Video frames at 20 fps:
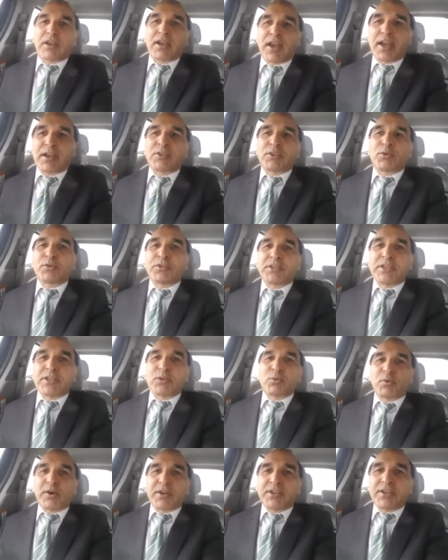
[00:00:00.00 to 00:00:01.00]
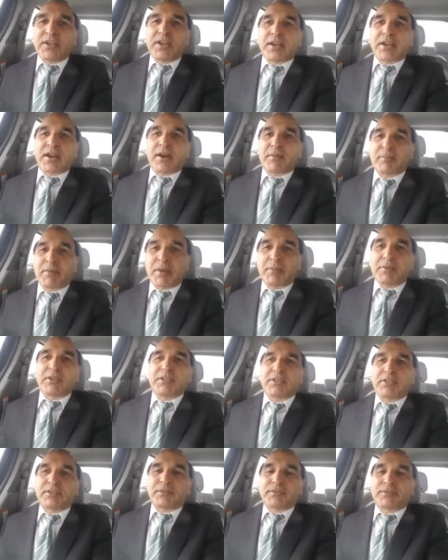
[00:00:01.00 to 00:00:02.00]
and you need 1 year or
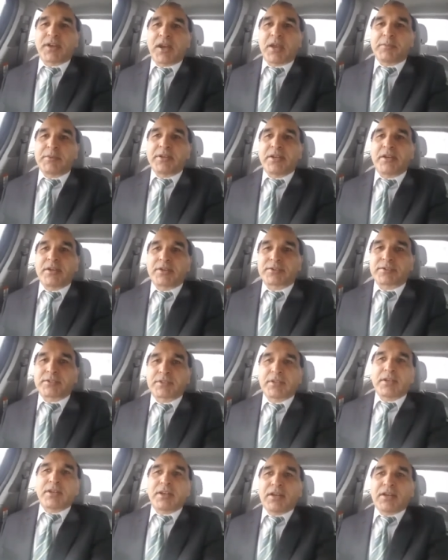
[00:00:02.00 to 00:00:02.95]
maybe 5 years